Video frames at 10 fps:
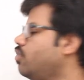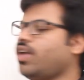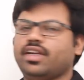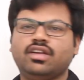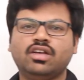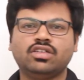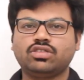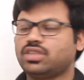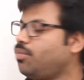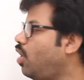Fine.
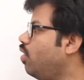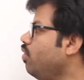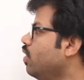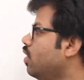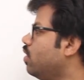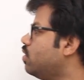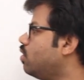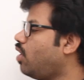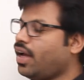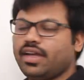So somehow,
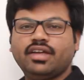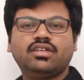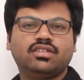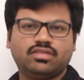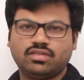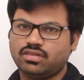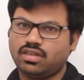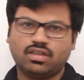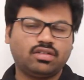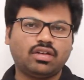so I
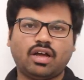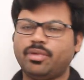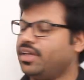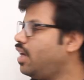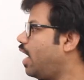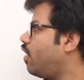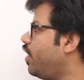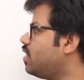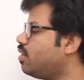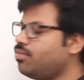mean
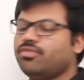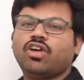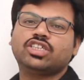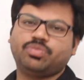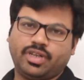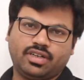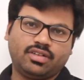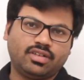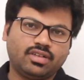acquired some watchmen.